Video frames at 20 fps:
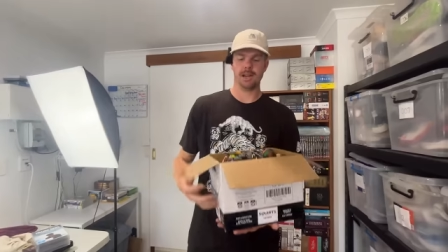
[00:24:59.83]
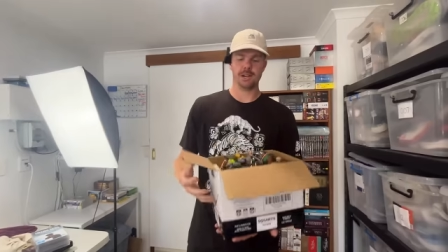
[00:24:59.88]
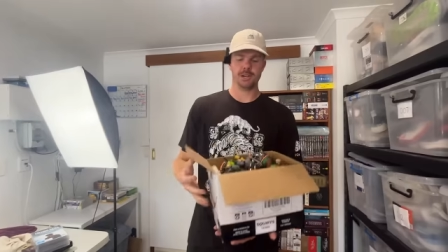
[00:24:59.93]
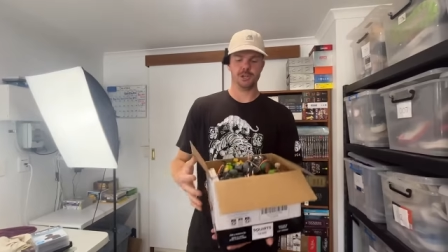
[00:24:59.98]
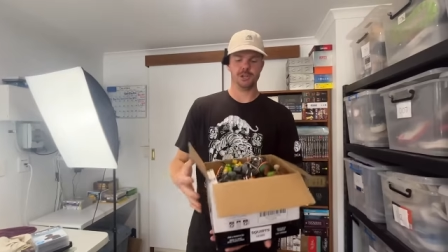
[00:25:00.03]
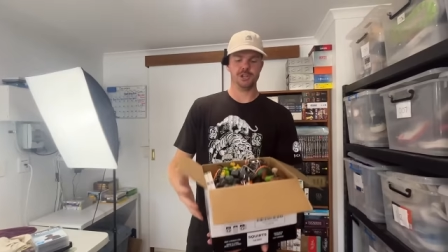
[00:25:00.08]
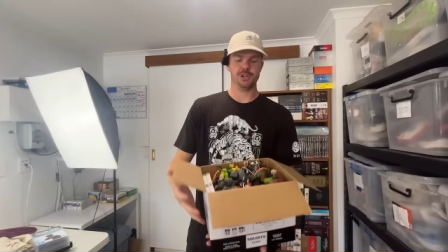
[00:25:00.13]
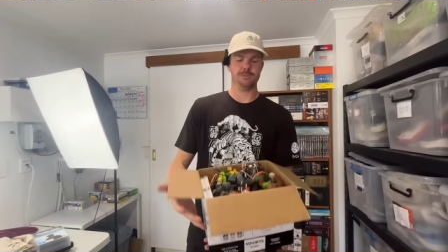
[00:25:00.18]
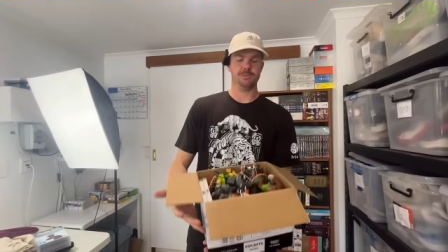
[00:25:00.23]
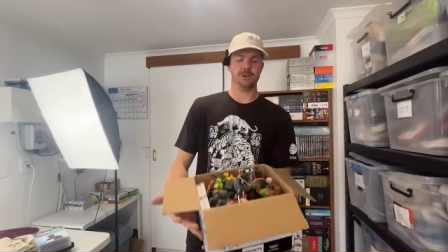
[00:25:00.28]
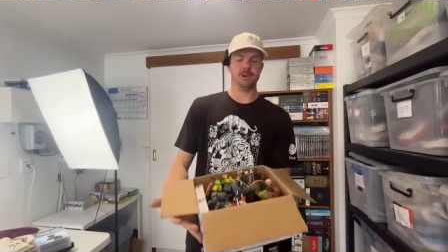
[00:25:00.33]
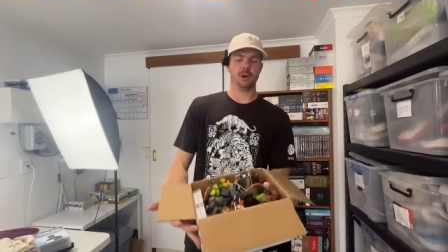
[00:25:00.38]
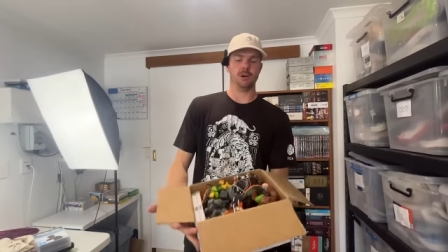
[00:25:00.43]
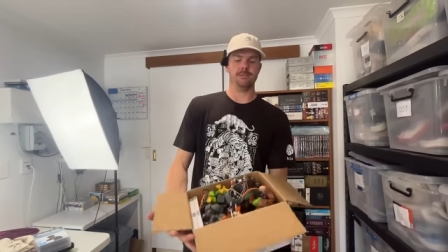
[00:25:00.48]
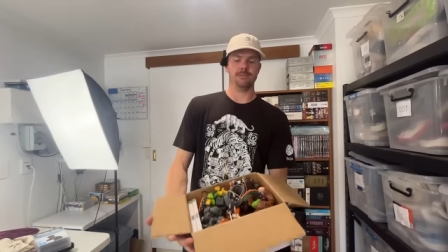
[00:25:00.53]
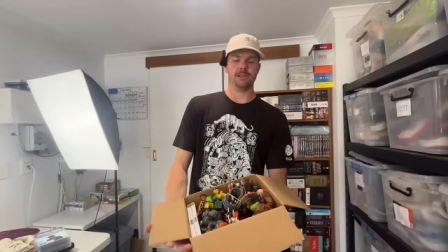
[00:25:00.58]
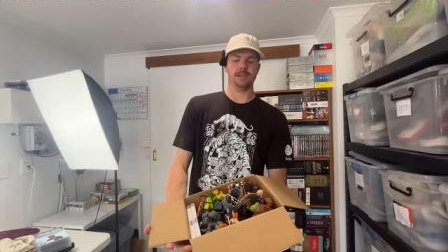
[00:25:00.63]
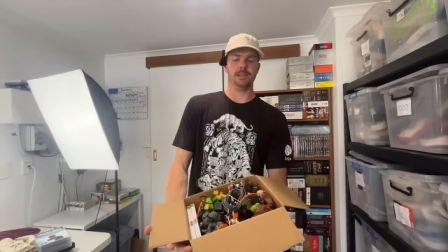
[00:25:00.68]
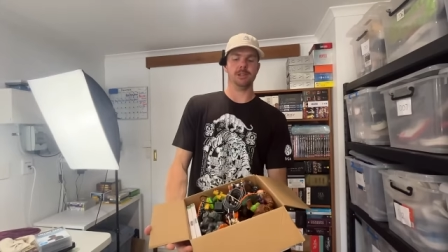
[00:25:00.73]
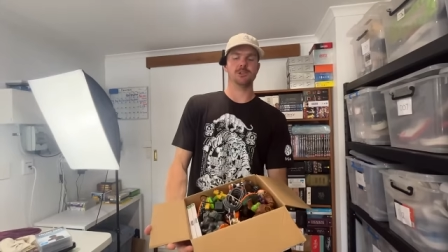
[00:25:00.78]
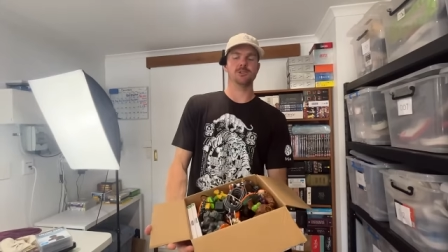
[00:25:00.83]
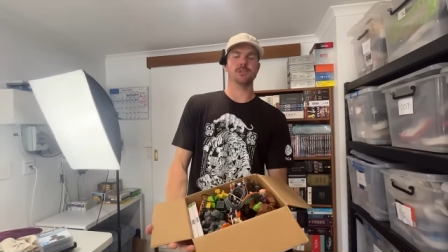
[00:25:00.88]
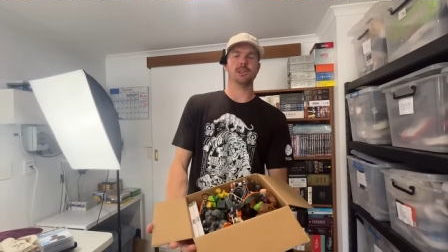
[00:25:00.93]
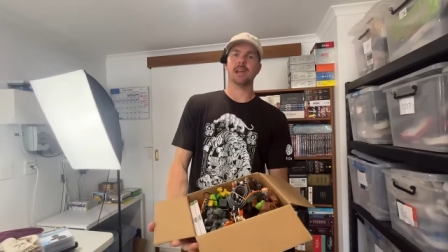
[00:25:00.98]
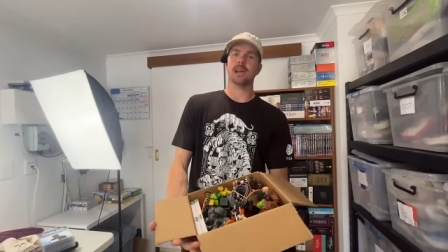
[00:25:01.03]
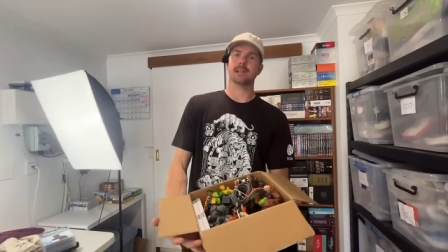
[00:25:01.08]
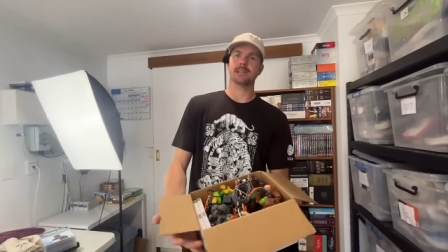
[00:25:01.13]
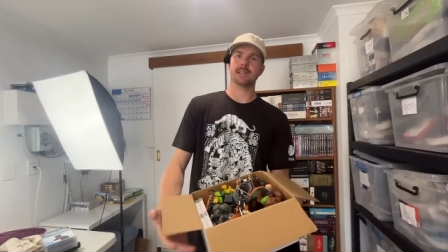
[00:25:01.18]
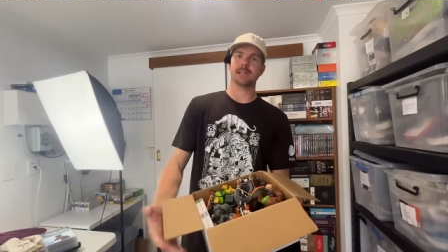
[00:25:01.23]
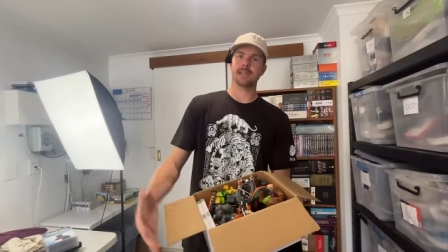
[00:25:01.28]
are going to ship it off
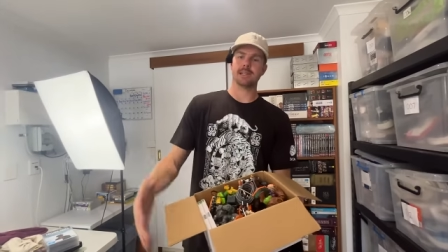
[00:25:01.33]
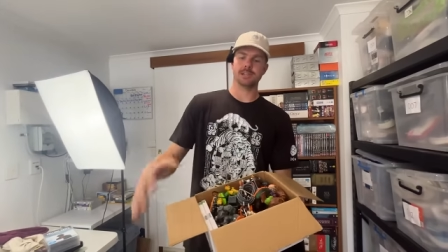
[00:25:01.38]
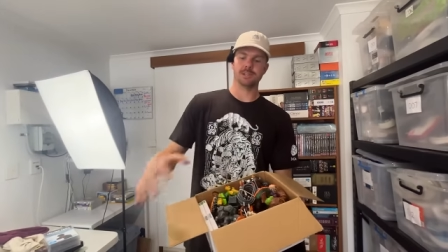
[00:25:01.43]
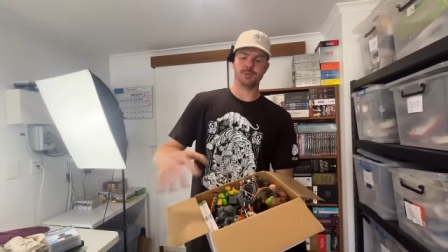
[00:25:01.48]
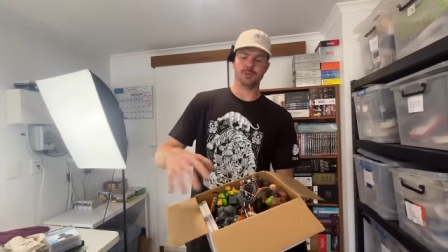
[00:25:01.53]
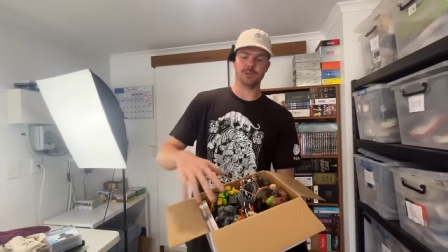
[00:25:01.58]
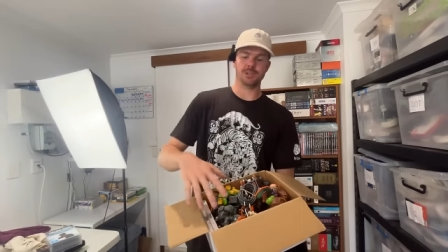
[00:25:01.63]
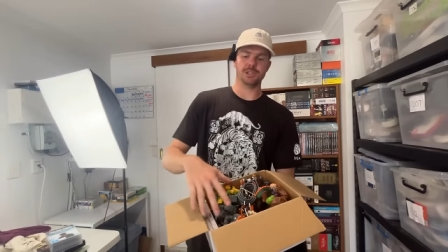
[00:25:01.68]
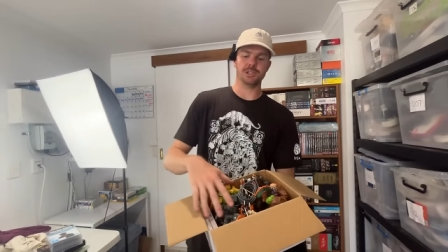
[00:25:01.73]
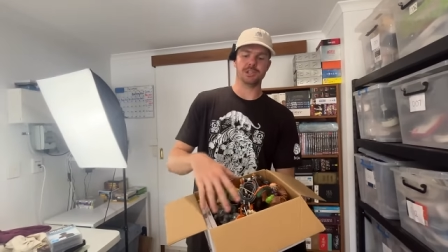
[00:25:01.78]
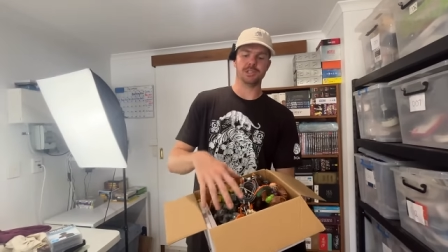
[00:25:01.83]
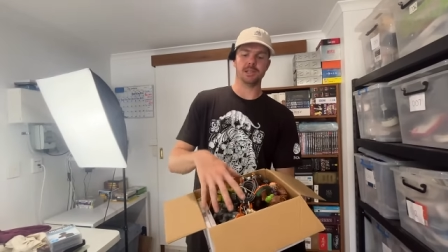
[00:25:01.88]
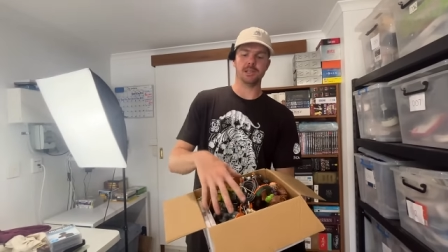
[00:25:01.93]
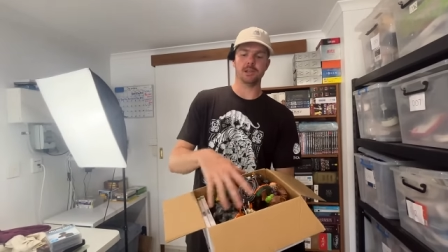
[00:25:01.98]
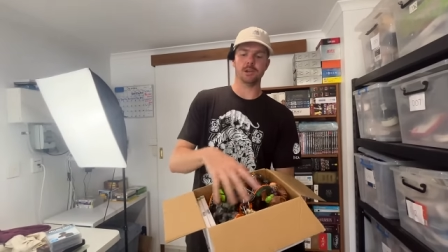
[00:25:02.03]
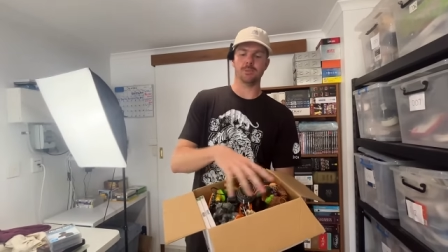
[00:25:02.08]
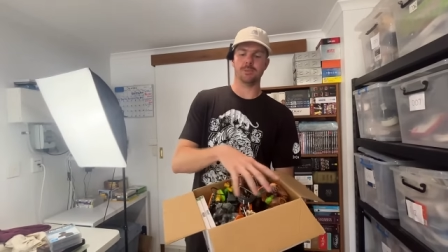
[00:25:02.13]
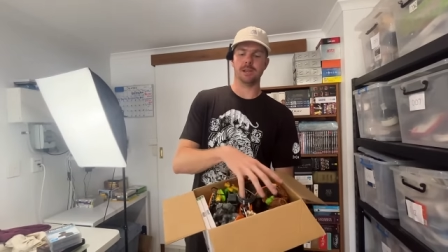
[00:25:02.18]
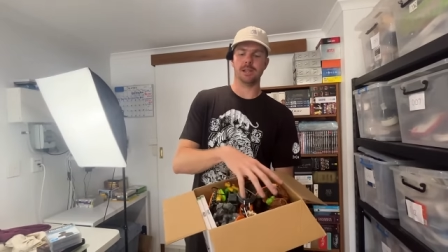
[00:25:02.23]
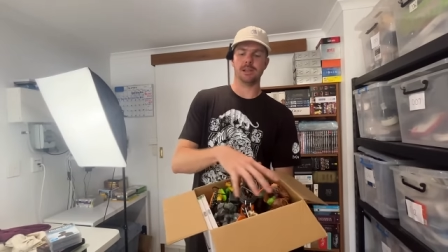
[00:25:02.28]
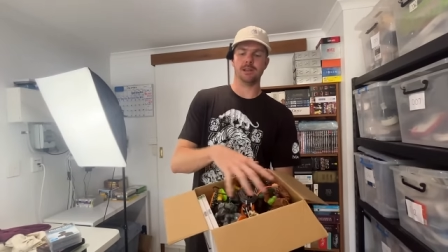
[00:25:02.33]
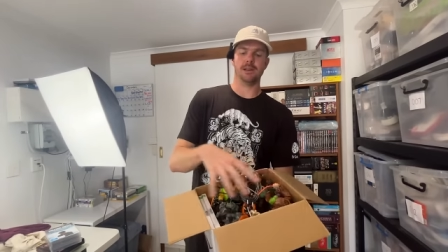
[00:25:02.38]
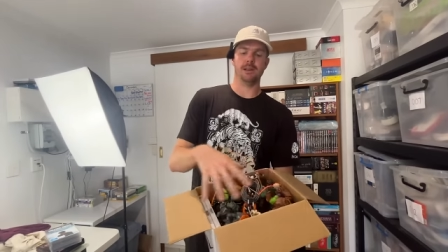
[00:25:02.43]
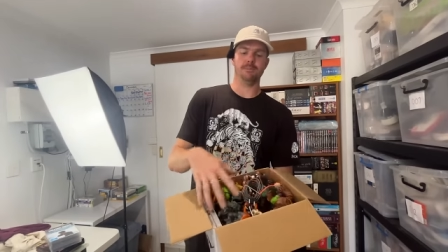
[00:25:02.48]
literally as it is, with just a little bit,